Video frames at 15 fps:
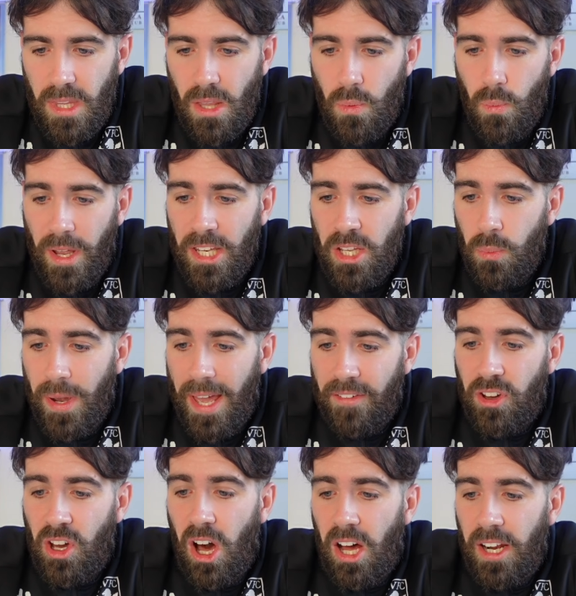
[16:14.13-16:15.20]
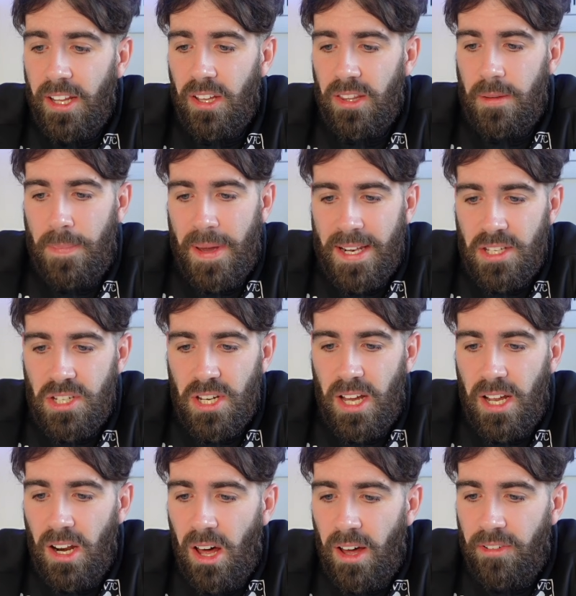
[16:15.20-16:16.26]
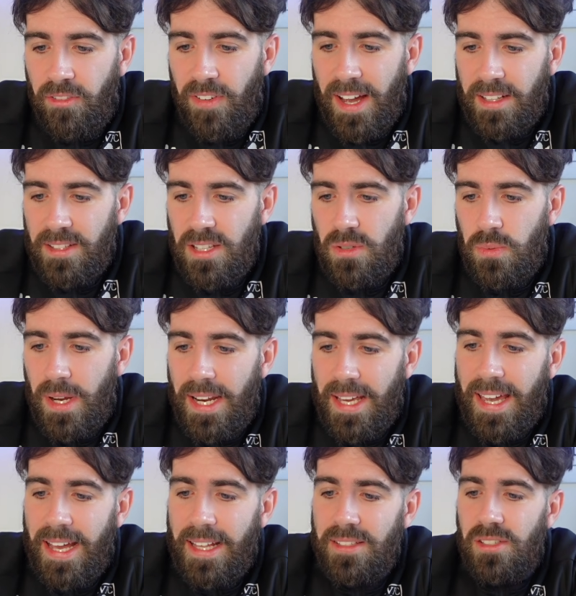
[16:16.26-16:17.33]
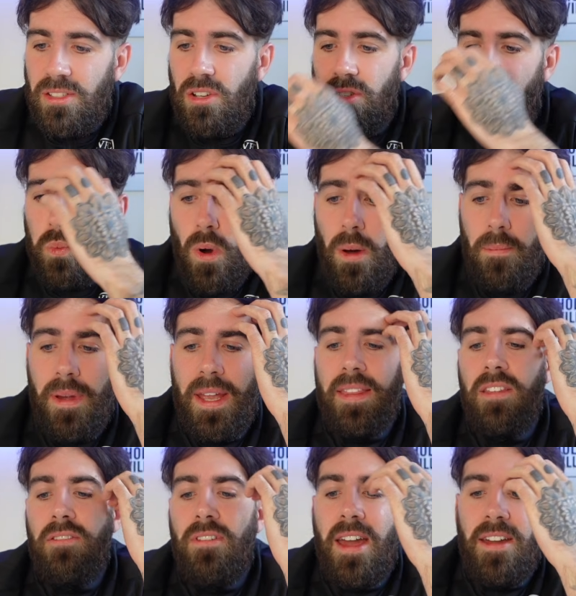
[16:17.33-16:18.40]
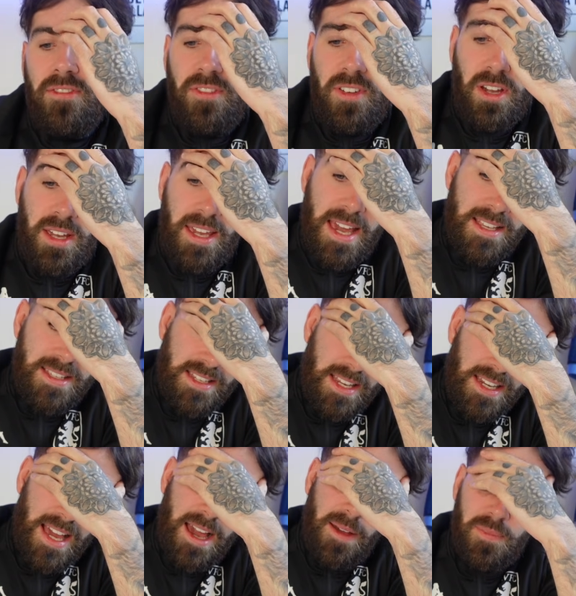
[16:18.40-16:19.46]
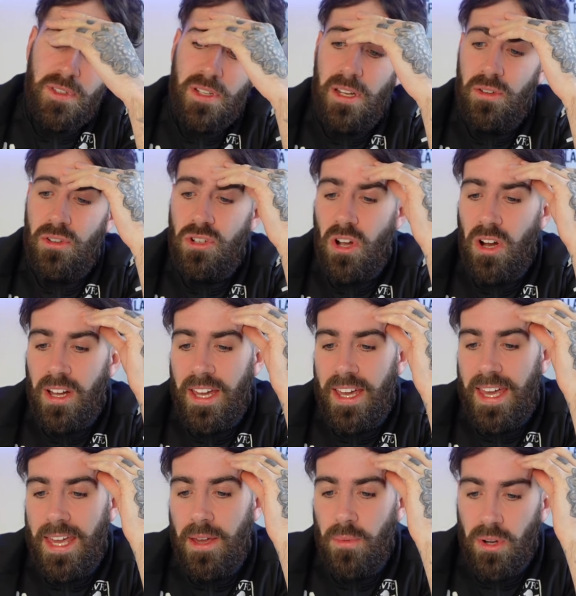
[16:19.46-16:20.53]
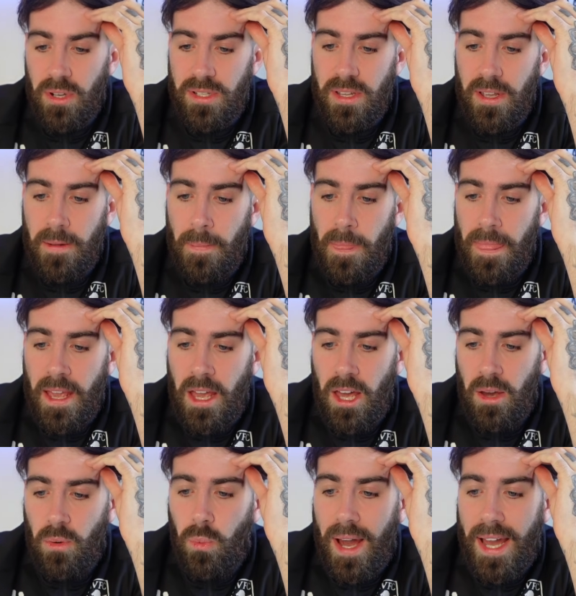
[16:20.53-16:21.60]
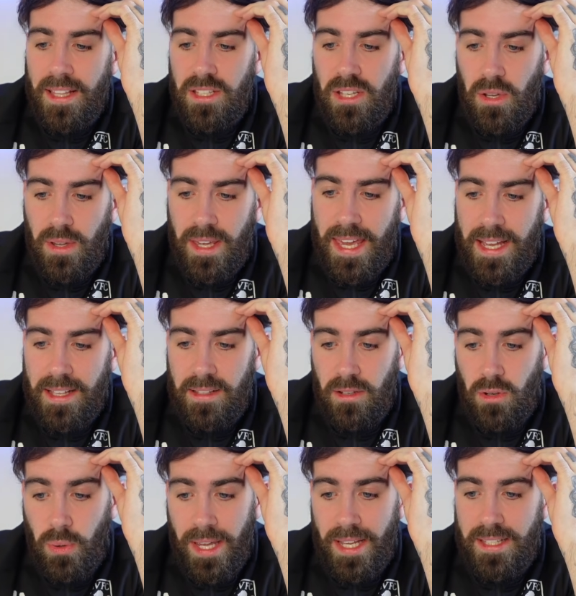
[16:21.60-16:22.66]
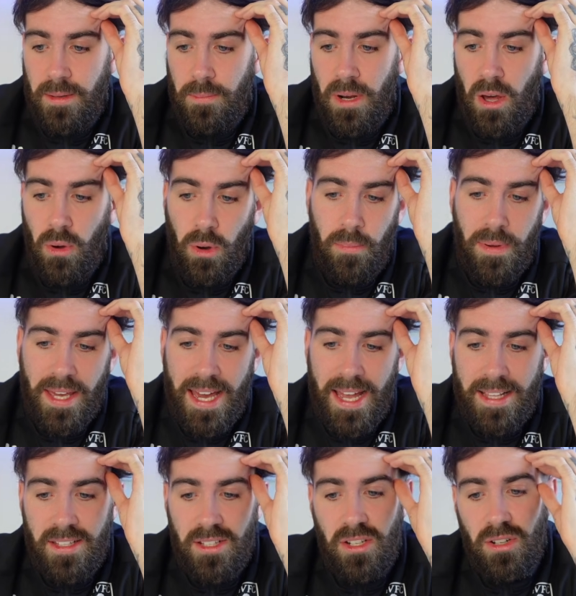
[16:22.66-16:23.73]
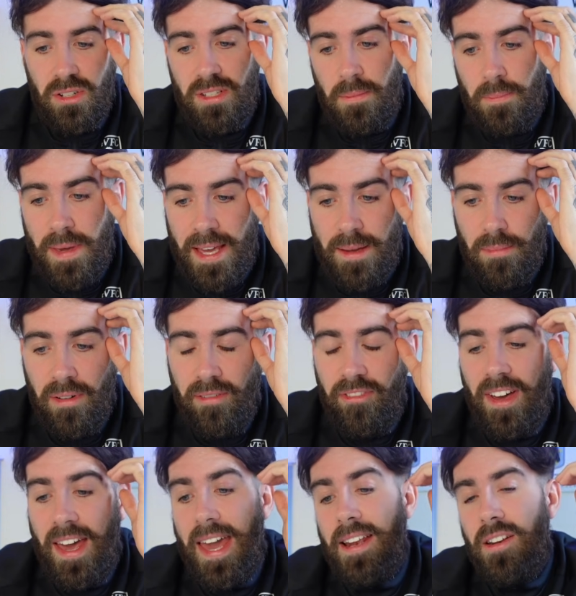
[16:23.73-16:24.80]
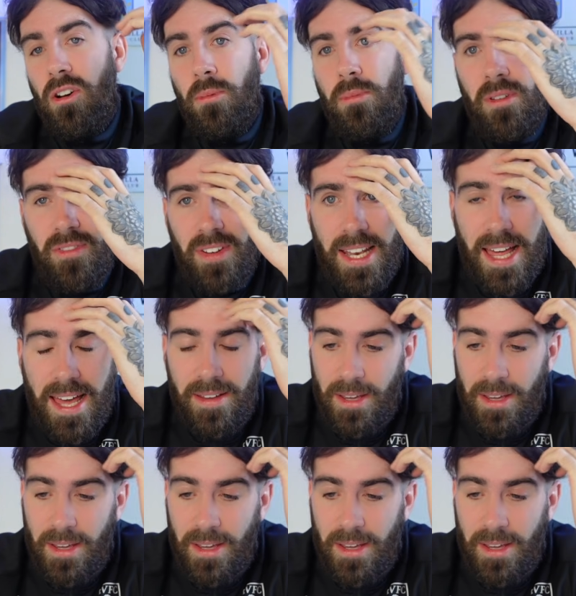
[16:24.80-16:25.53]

When we have Carney on the bench, a lot of factors went against us. One being the ref guessing, absolute shocker he was. Way too quick to blow up against us. Big month ahead up the Villa.